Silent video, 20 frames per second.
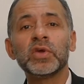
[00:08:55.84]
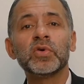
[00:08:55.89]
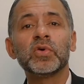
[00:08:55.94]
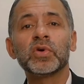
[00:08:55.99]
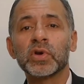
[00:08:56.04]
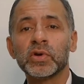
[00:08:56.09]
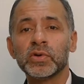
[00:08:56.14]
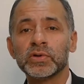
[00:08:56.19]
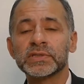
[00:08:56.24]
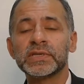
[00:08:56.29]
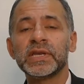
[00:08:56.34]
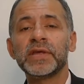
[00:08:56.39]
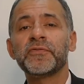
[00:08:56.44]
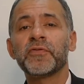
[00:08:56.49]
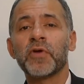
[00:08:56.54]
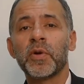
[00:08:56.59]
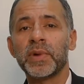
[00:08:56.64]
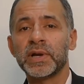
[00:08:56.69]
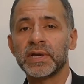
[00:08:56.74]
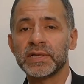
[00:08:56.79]
you closely
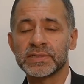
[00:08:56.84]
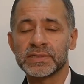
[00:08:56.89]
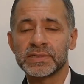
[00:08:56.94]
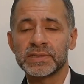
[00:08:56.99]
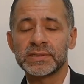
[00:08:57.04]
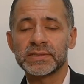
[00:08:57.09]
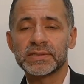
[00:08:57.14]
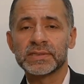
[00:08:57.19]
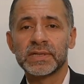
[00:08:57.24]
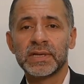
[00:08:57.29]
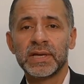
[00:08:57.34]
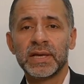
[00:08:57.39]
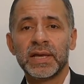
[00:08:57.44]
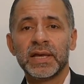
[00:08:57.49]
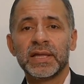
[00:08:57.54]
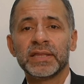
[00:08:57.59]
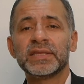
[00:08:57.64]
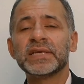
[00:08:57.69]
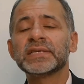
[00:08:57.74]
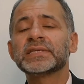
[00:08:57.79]
from a distance.
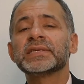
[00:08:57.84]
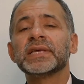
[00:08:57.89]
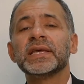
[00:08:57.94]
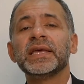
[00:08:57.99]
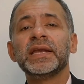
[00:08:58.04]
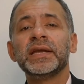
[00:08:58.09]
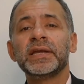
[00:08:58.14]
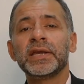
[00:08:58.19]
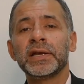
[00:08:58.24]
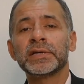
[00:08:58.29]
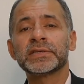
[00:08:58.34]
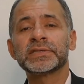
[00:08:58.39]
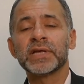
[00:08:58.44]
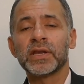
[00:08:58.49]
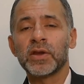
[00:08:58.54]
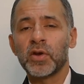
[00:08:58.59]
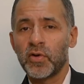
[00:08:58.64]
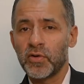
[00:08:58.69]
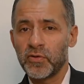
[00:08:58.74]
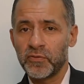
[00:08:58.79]
This irritates a
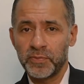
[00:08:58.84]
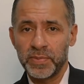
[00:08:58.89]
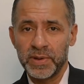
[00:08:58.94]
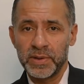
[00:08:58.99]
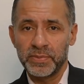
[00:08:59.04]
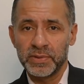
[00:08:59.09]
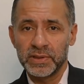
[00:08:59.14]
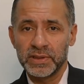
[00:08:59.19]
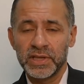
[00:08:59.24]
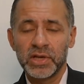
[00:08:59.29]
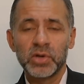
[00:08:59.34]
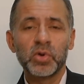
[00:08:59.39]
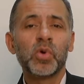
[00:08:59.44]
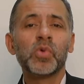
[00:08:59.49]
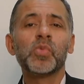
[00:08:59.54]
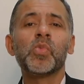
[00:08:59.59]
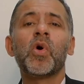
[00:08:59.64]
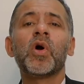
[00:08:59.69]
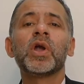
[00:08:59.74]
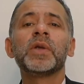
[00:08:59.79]
lot of people. They
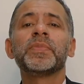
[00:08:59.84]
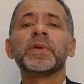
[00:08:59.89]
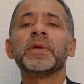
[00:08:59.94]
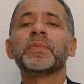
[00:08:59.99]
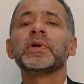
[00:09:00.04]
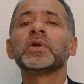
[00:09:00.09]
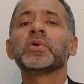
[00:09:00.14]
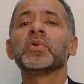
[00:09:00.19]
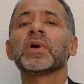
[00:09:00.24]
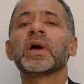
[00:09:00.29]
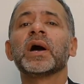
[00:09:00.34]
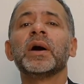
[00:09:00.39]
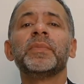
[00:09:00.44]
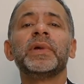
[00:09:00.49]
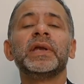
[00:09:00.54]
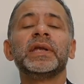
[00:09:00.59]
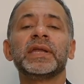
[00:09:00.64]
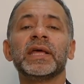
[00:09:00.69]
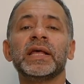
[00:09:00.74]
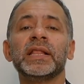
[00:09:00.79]
don't want people to come
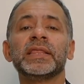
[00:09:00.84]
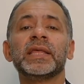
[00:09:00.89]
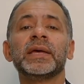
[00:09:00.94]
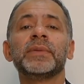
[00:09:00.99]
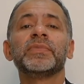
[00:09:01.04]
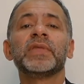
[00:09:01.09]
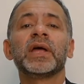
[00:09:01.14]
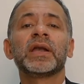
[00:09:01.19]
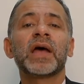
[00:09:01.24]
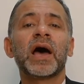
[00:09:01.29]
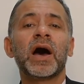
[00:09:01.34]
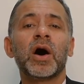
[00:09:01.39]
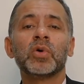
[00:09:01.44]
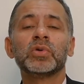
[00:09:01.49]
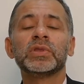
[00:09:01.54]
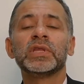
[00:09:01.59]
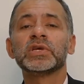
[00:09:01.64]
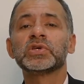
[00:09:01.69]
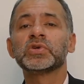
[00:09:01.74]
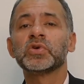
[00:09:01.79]
and tell them that how
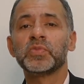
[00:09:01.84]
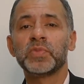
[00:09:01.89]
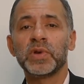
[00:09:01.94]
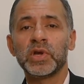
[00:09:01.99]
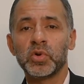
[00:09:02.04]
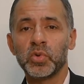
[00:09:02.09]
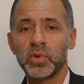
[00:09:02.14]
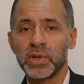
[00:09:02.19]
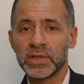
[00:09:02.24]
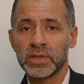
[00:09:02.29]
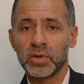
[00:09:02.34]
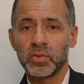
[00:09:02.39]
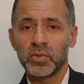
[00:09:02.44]
they should be doing the